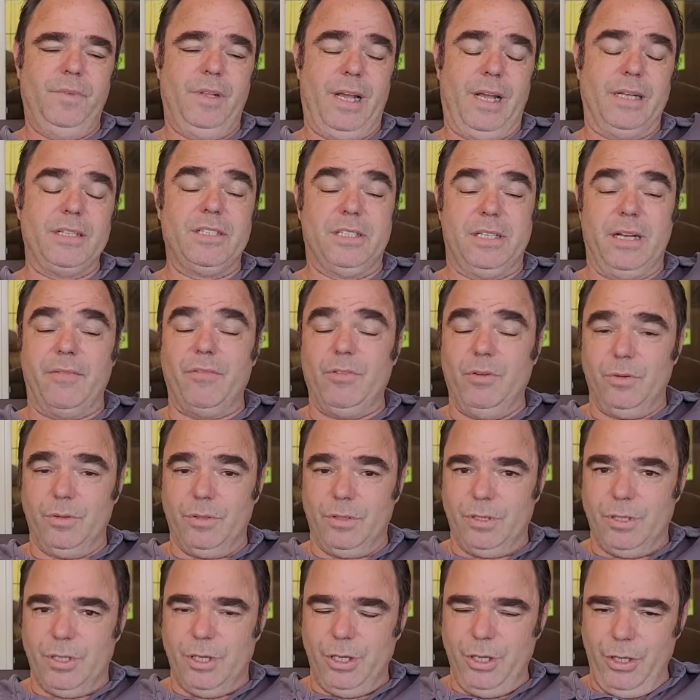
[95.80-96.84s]
had several
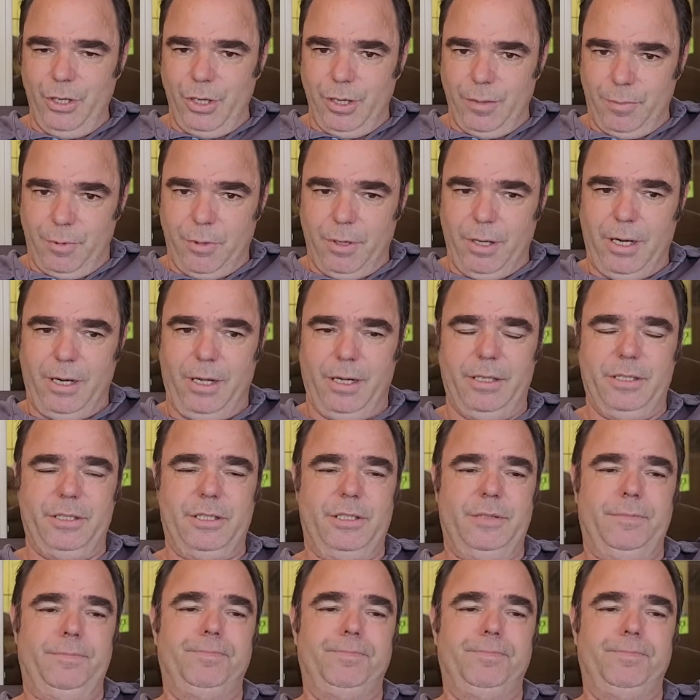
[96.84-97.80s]
Toyota products.